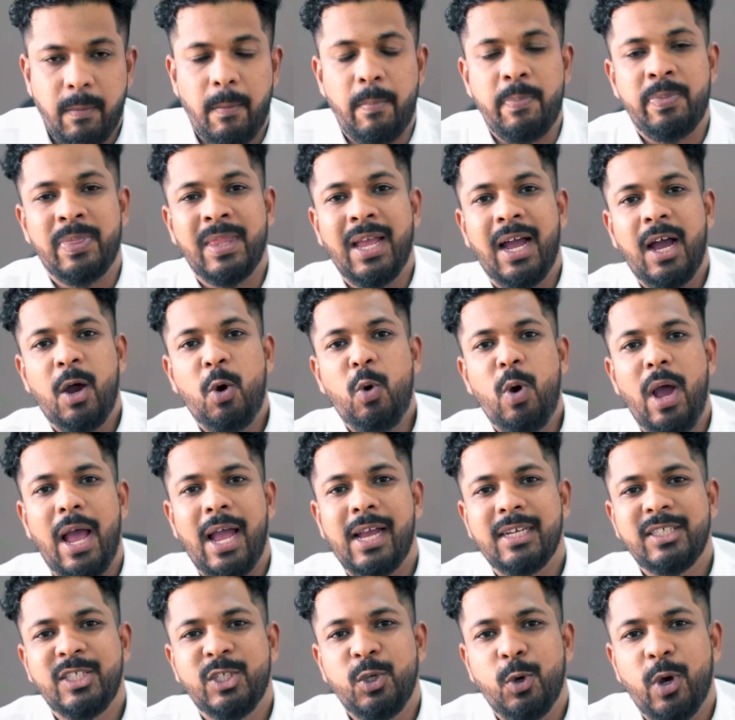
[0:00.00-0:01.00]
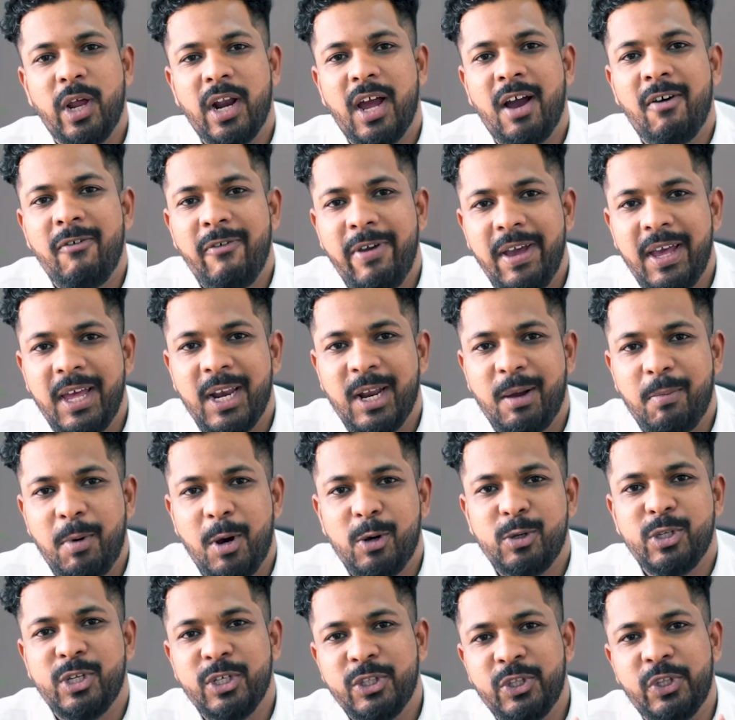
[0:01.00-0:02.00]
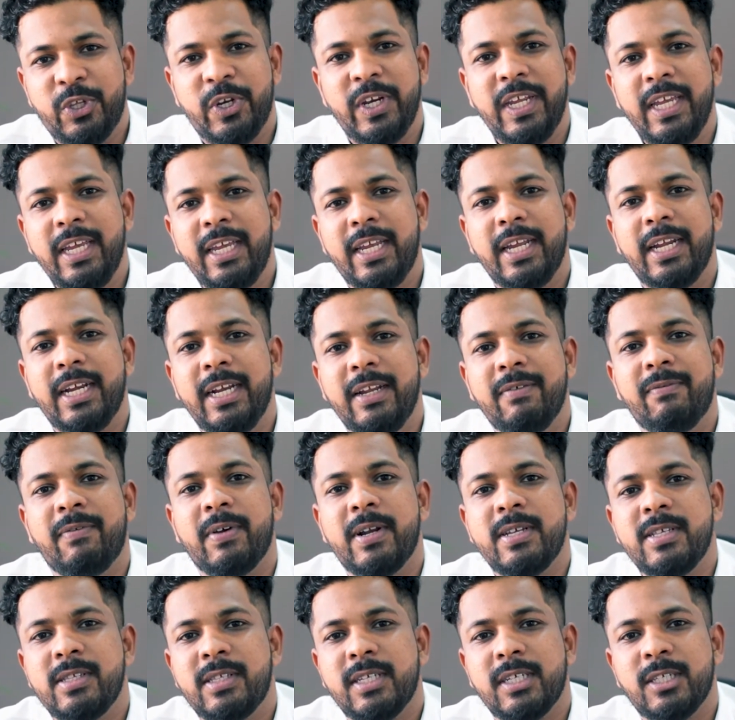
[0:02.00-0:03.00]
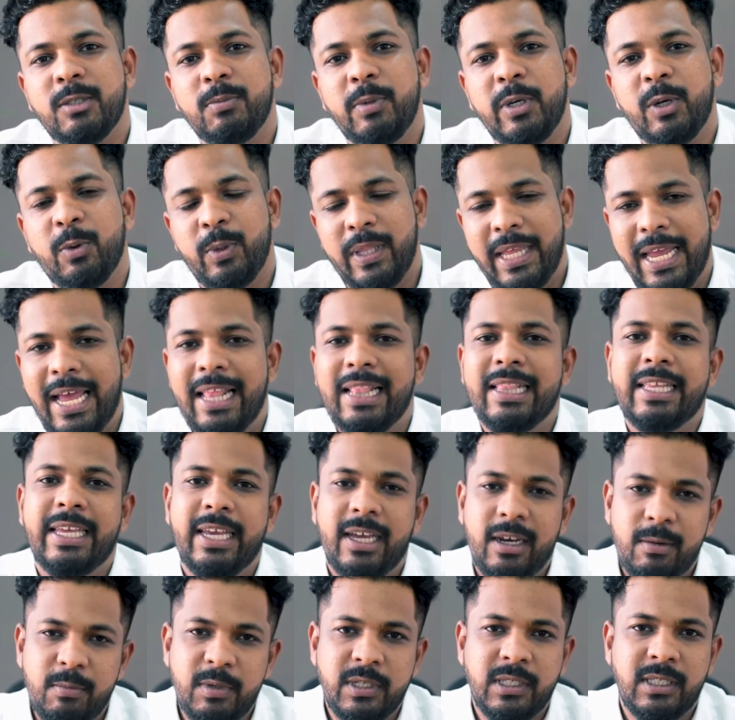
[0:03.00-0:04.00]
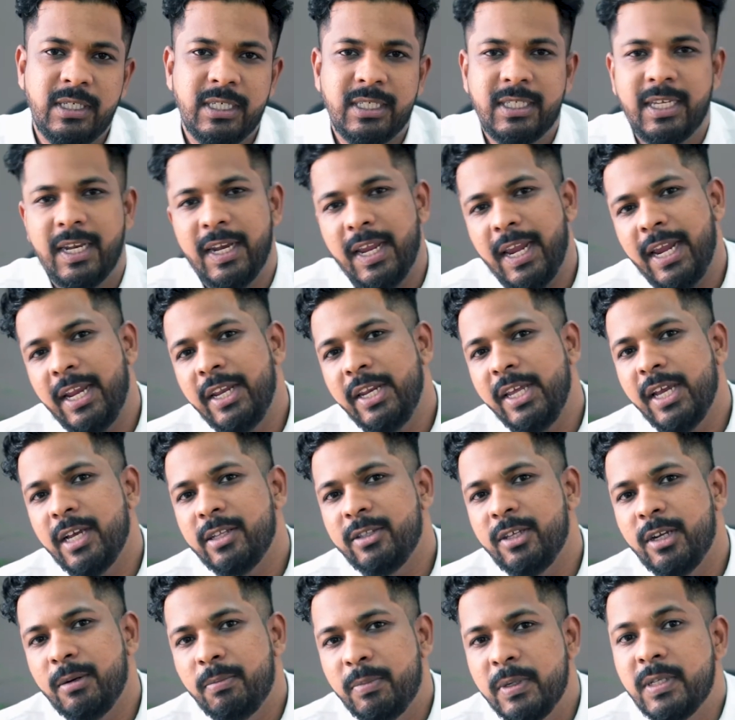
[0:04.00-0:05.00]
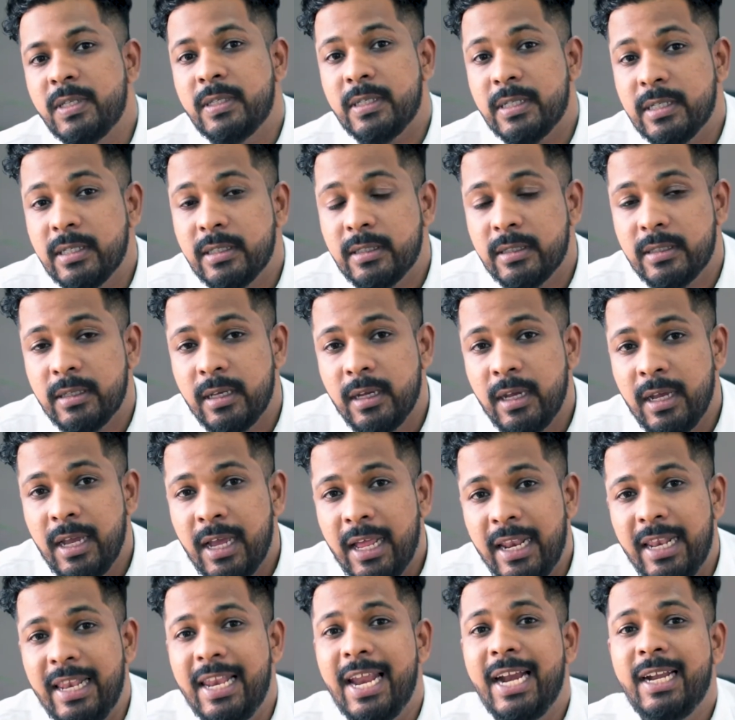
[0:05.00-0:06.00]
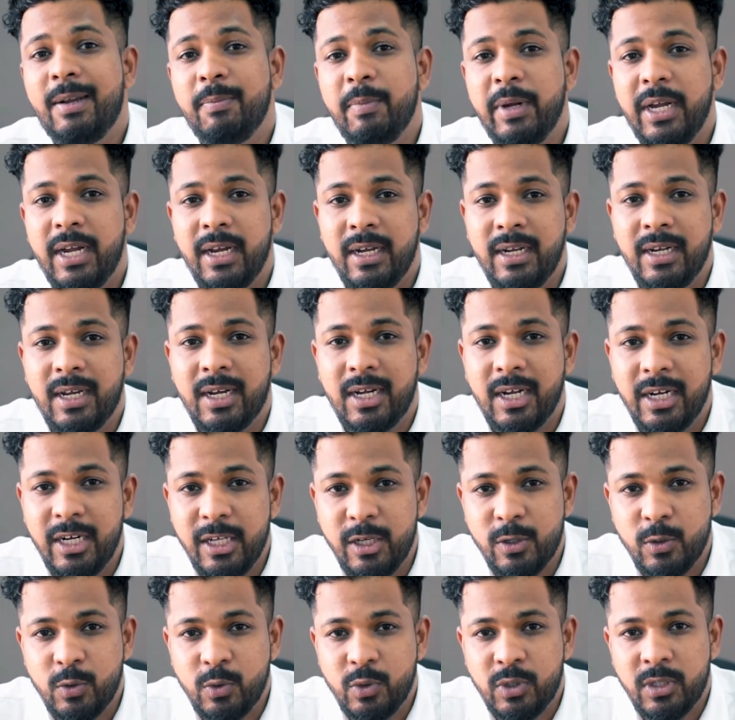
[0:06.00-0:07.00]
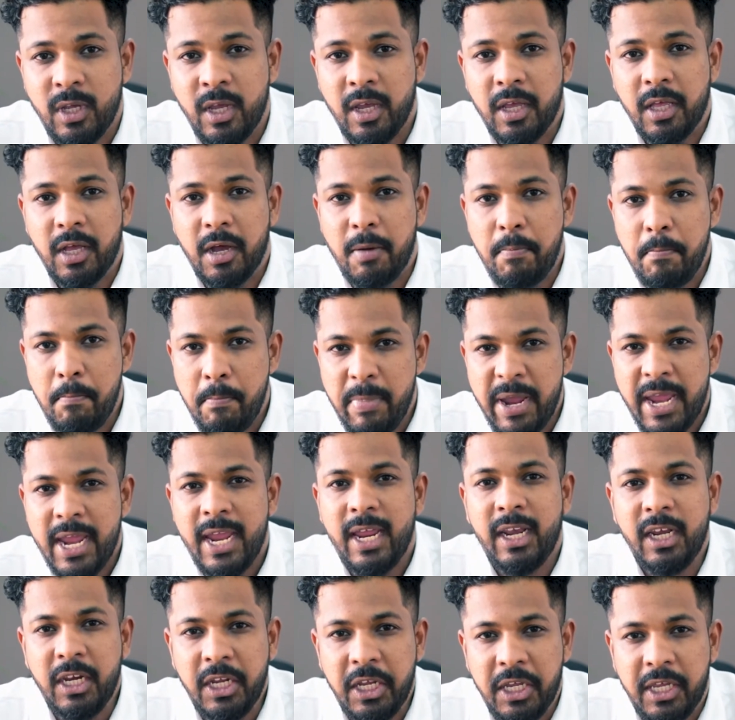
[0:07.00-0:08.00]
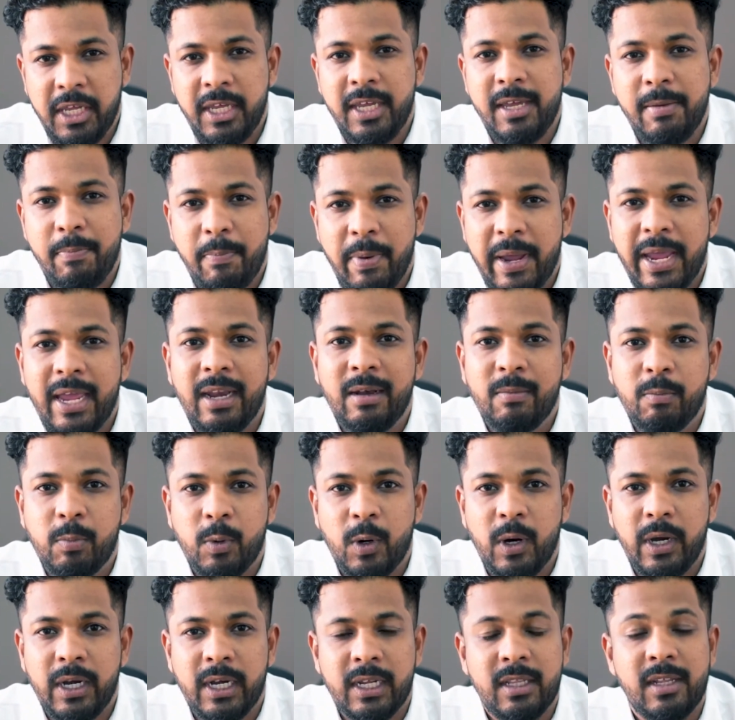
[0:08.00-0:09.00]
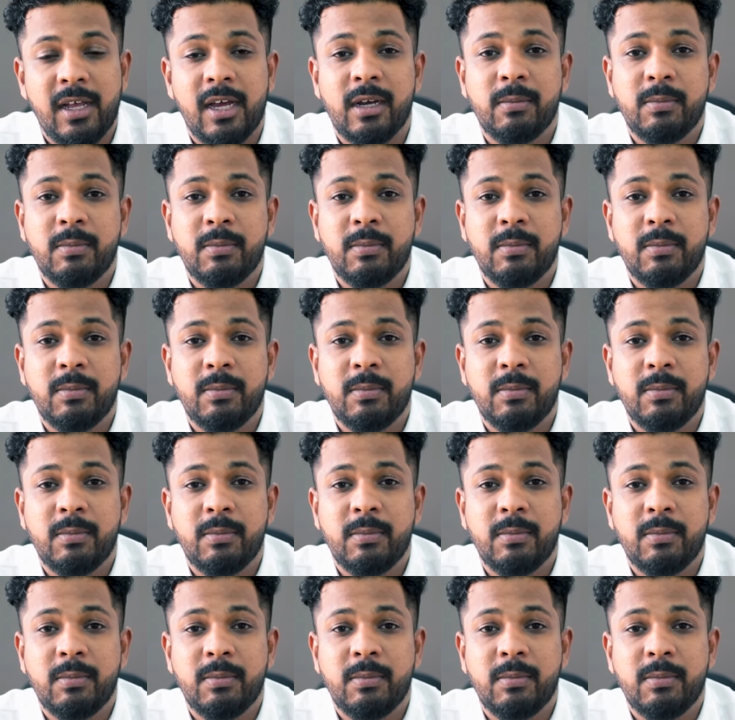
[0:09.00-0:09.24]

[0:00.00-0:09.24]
Now, as you are aware about the three key differences between healthcare business and any other business, let me introduce a main key pain point in our